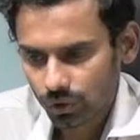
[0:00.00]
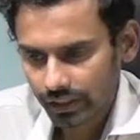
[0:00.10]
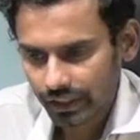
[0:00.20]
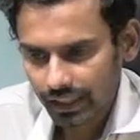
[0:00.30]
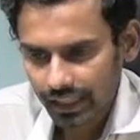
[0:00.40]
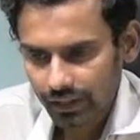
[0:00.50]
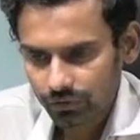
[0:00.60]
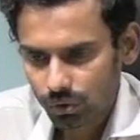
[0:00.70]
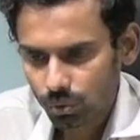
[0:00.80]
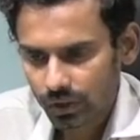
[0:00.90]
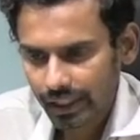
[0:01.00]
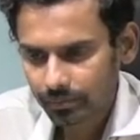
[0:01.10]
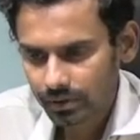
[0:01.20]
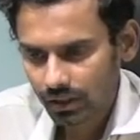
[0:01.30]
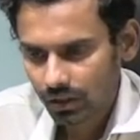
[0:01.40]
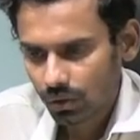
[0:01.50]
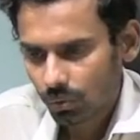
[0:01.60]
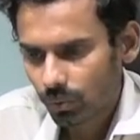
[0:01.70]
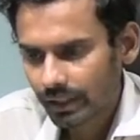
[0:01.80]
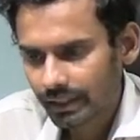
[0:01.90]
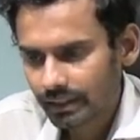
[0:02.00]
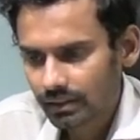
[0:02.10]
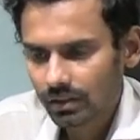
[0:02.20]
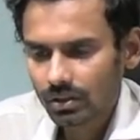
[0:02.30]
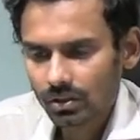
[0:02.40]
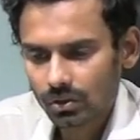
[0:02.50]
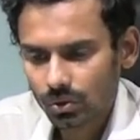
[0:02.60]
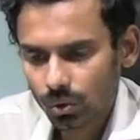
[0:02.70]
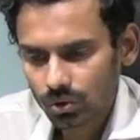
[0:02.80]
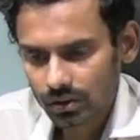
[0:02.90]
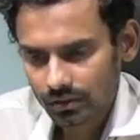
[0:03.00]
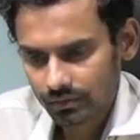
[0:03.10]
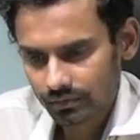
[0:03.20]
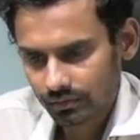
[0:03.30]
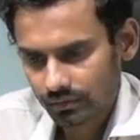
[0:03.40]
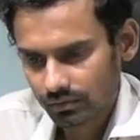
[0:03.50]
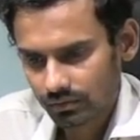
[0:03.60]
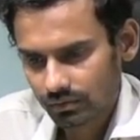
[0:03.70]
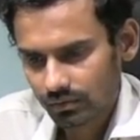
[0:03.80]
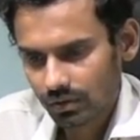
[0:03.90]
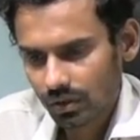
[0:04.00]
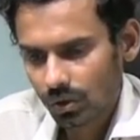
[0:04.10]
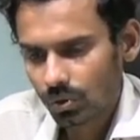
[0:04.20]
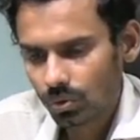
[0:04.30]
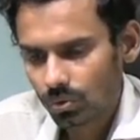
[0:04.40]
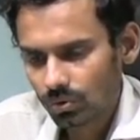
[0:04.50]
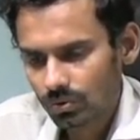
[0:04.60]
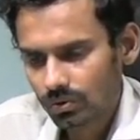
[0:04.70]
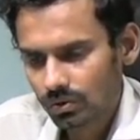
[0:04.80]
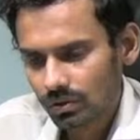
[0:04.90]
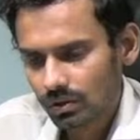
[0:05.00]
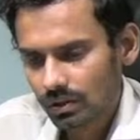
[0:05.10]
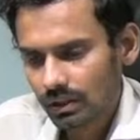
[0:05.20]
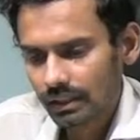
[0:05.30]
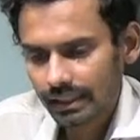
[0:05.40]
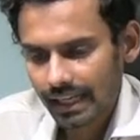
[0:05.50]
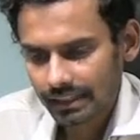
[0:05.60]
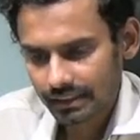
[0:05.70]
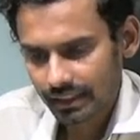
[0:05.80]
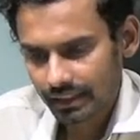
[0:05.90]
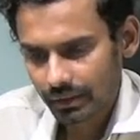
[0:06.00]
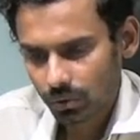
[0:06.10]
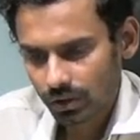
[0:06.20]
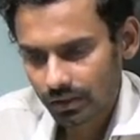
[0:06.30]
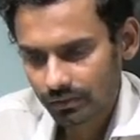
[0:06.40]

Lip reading: here I have two types. One is those who casted the vote